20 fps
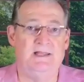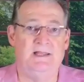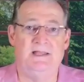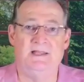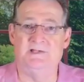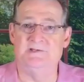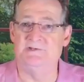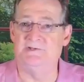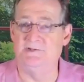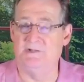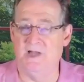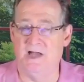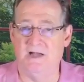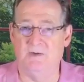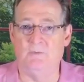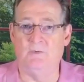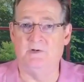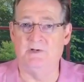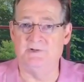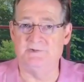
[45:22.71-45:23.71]
That's
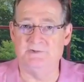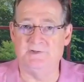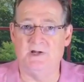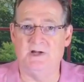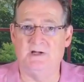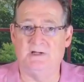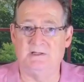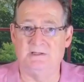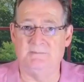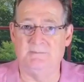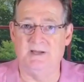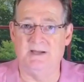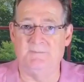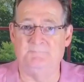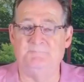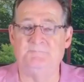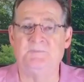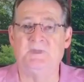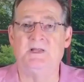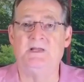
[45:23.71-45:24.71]
not what it's talking about.